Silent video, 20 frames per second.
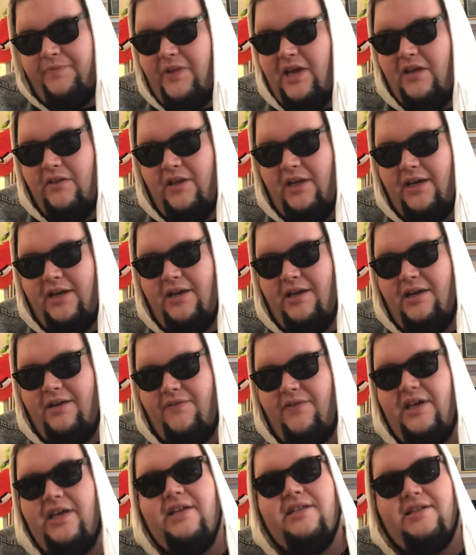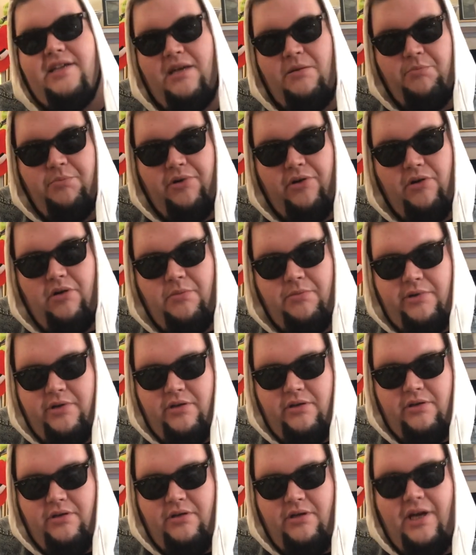and like, if he gets impermed
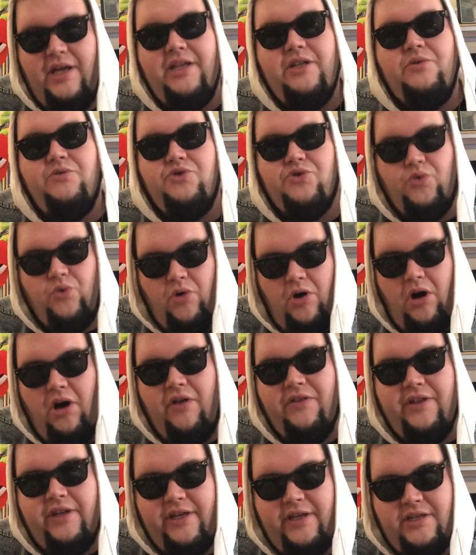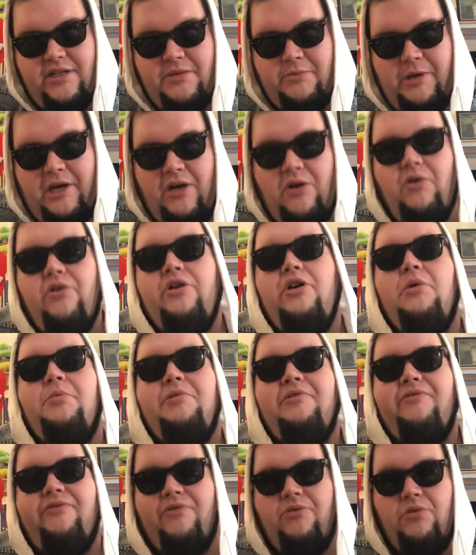and you draw the Gizmek, or you
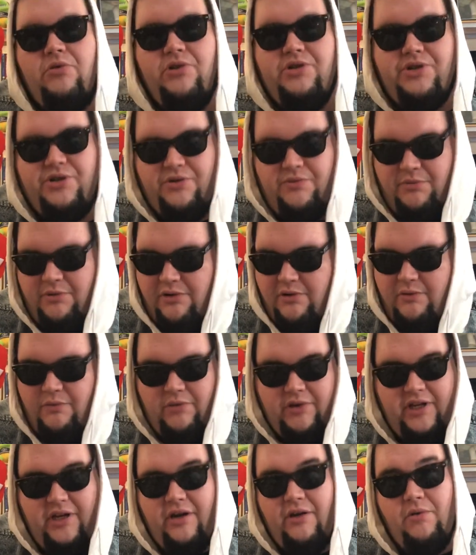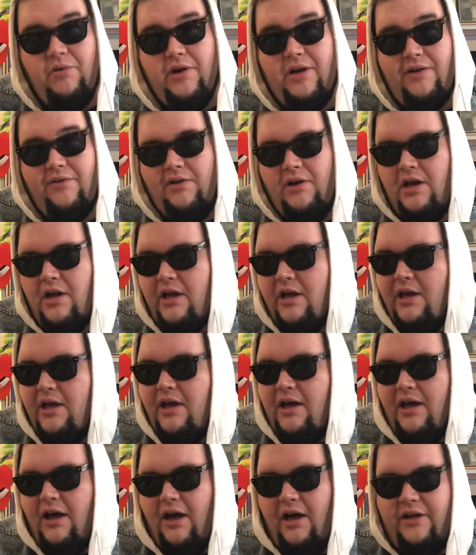open Foolish or Rogue, you know, whatever,
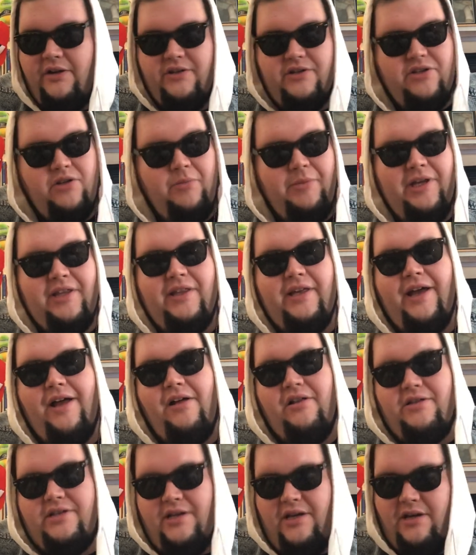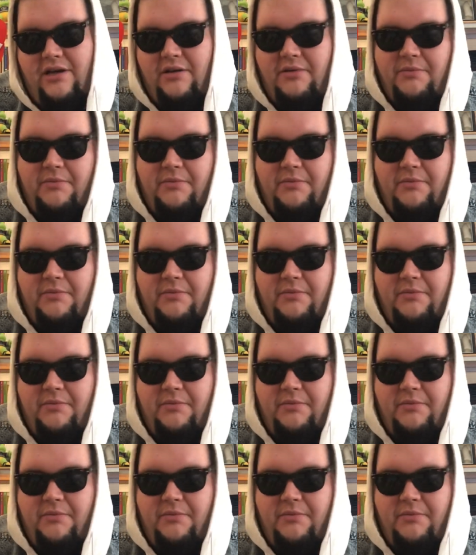you can still make a Galatea.